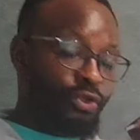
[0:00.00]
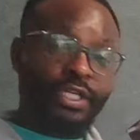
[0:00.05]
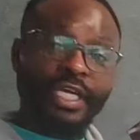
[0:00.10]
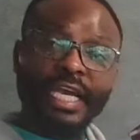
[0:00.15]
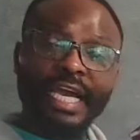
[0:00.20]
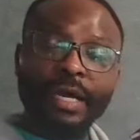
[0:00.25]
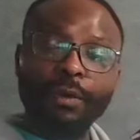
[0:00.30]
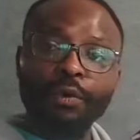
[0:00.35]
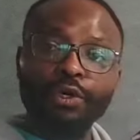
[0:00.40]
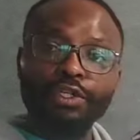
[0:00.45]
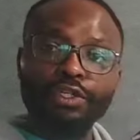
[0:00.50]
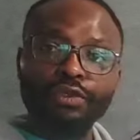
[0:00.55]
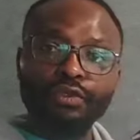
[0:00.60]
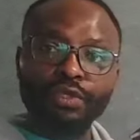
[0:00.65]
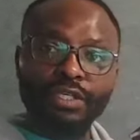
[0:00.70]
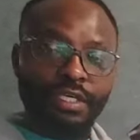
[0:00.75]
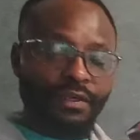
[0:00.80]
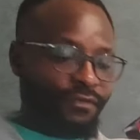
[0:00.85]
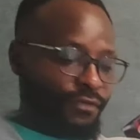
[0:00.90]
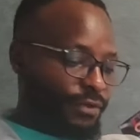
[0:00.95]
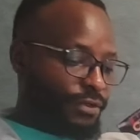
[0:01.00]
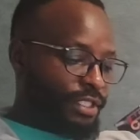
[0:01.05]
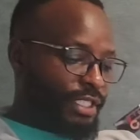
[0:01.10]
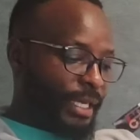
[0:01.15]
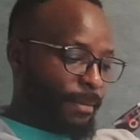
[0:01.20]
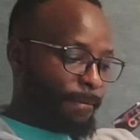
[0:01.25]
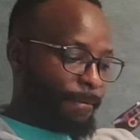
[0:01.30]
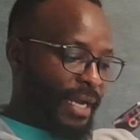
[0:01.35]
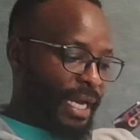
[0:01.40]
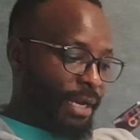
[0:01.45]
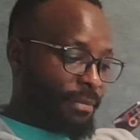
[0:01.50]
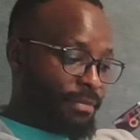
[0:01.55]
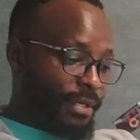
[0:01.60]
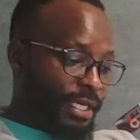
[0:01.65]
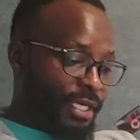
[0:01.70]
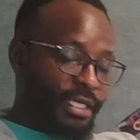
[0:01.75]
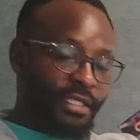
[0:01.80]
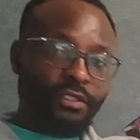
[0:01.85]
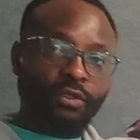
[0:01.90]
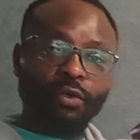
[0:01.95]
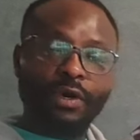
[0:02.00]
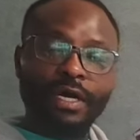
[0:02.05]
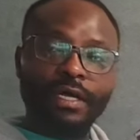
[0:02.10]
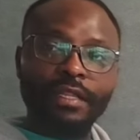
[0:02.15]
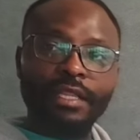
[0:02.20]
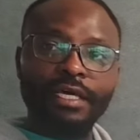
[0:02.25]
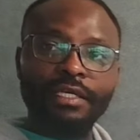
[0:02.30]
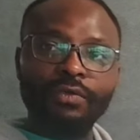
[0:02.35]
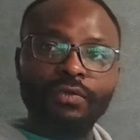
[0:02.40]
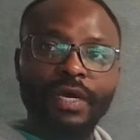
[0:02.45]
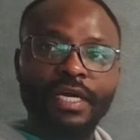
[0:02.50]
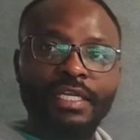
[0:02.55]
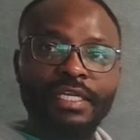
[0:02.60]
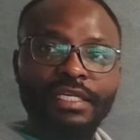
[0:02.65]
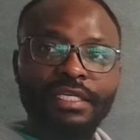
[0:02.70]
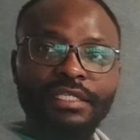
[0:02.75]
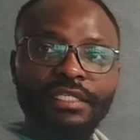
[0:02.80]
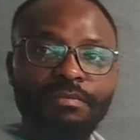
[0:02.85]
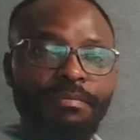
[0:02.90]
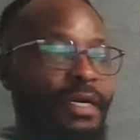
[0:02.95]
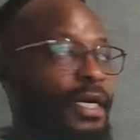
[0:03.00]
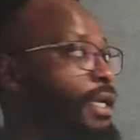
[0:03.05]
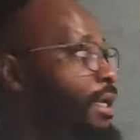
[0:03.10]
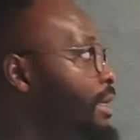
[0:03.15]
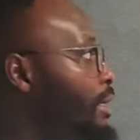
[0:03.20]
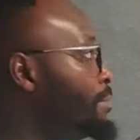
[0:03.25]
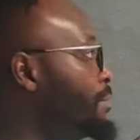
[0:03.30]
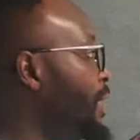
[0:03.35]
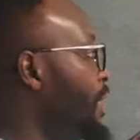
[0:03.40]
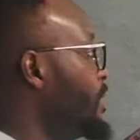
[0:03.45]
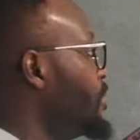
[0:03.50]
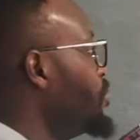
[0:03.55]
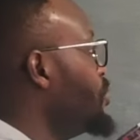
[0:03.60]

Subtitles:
Today, I want to give you some updates that were released by